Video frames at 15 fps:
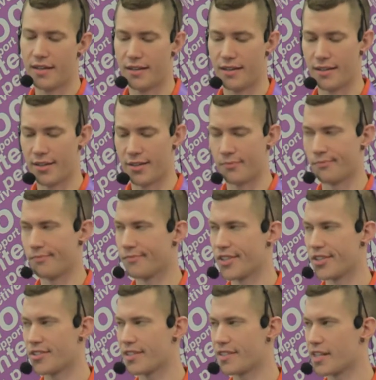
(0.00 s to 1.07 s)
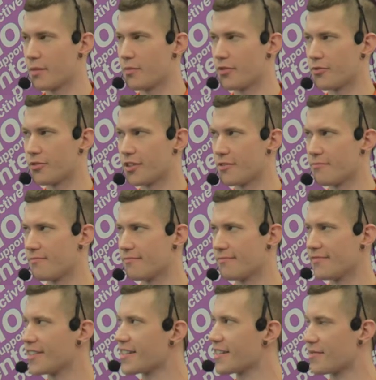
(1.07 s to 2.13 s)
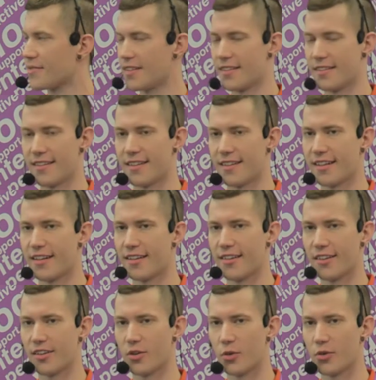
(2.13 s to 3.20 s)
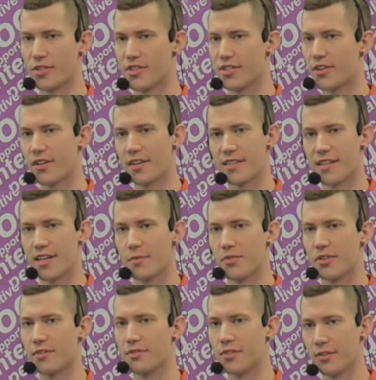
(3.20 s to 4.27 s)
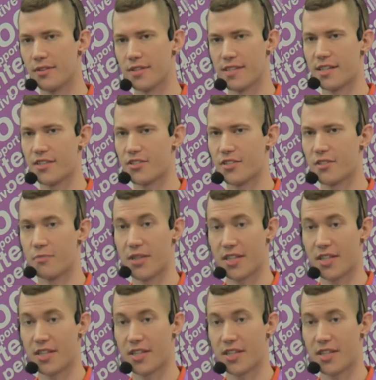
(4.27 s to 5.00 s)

Um, here's an example from this is my, the kind of the gold star example of localization.